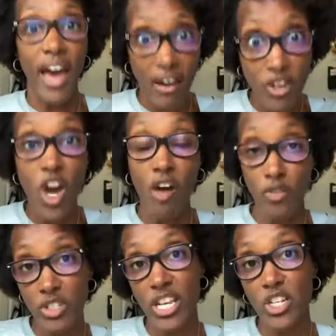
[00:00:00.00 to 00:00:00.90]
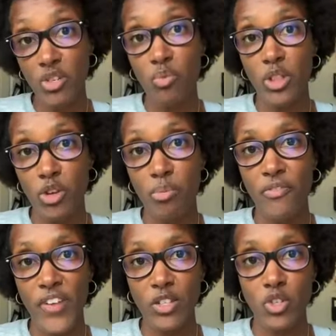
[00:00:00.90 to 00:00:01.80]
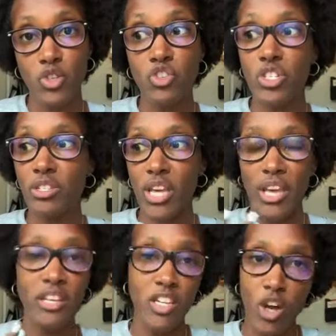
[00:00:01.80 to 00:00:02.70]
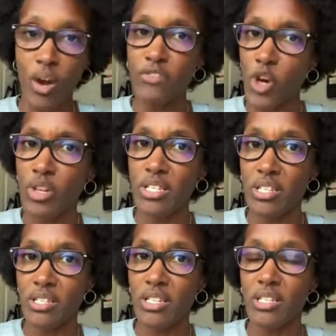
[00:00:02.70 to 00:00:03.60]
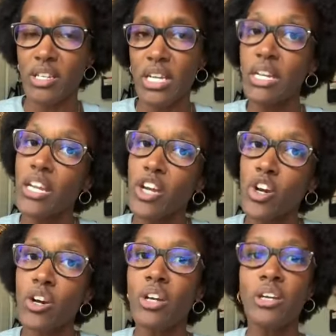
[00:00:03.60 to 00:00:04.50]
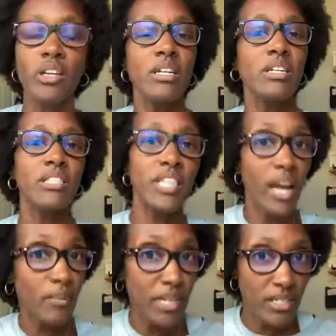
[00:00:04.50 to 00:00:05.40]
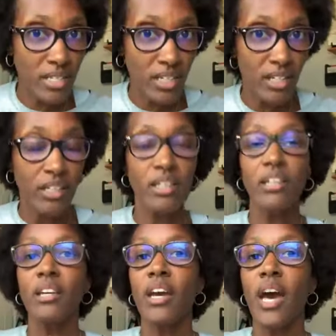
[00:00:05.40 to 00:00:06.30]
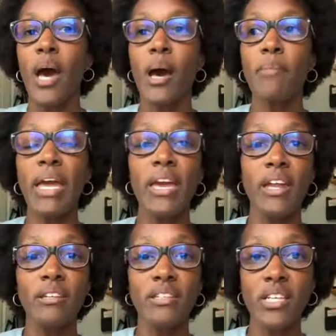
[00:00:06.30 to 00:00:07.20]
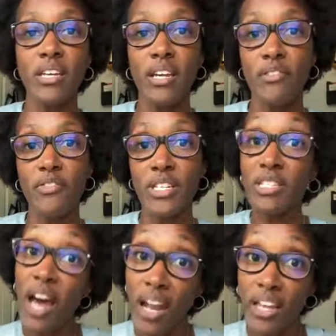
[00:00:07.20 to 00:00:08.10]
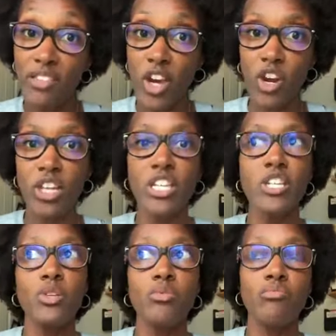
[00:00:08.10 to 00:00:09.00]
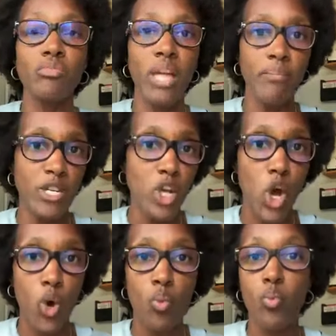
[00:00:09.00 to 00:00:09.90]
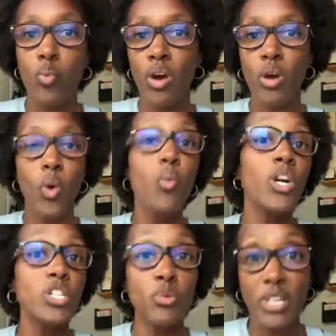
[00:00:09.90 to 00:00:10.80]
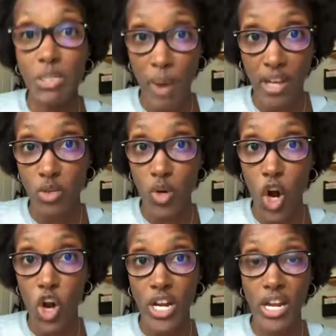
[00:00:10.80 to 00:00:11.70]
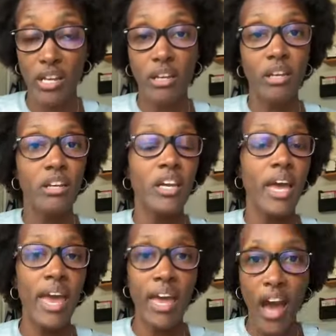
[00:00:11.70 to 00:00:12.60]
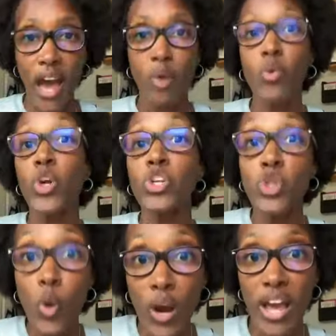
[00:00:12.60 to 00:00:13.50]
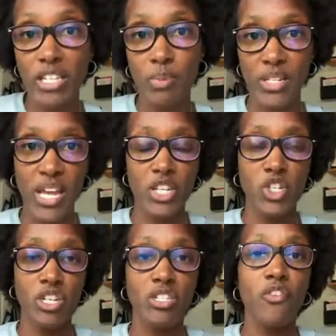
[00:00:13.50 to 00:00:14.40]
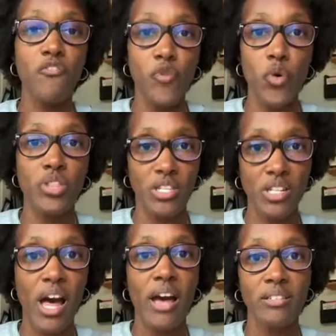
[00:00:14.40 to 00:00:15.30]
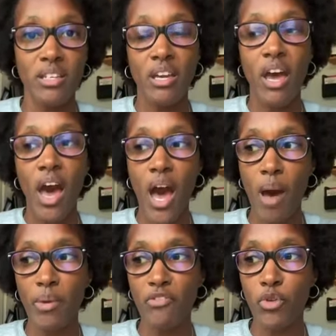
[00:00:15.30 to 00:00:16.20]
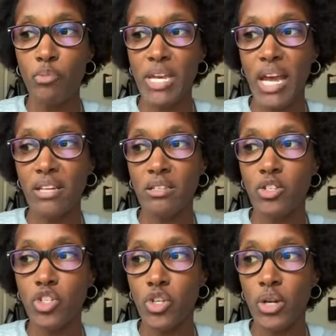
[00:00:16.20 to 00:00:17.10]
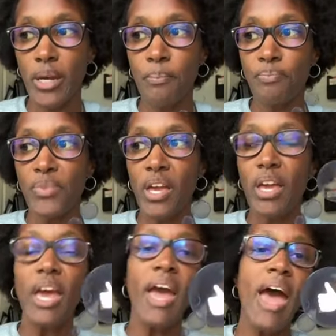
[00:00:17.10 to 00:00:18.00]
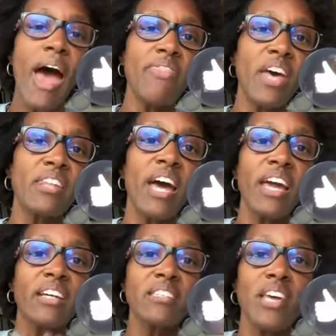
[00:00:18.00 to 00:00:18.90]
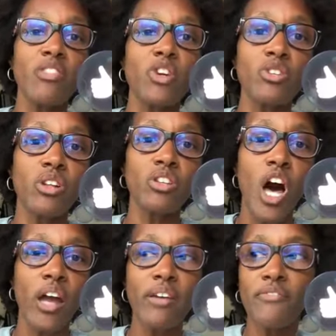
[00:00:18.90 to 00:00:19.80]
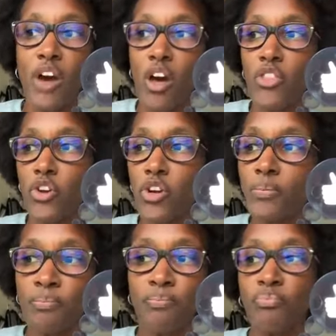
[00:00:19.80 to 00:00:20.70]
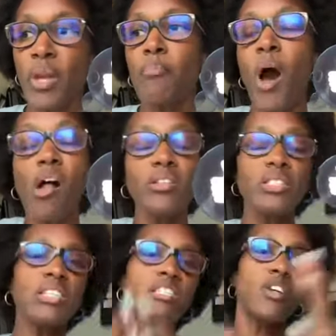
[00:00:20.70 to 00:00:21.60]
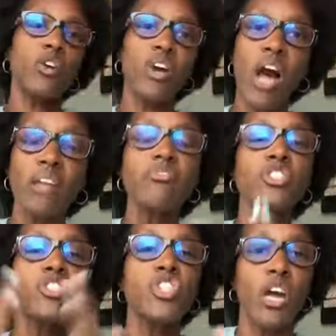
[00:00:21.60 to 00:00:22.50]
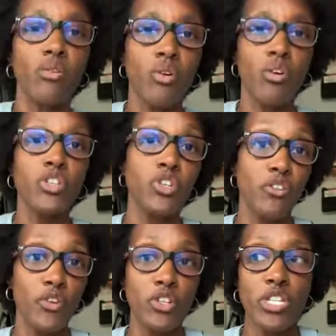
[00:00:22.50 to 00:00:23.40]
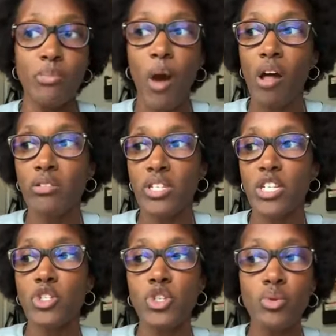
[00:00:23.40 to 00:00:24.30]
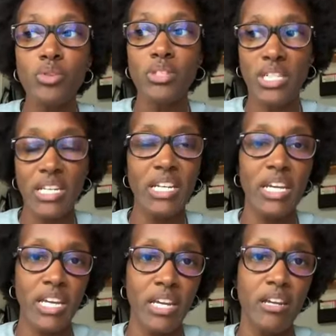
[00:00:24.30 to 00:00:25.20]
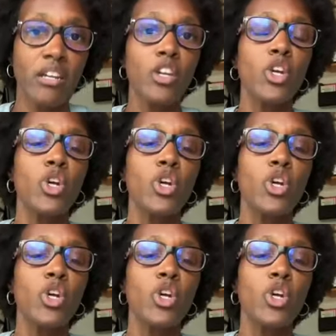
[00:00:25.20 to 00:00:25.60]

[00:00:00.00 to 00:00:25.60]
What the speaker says: have a conversation with your professor. Just say, I've noticed this isn't in here. Did I miss it? And if it's not in there, can you let me know what to expect regarding AI? What are your expectations for this class and for me as a student? And then, like I said, there's a lot of other policies that are kind of just general university policies you will see in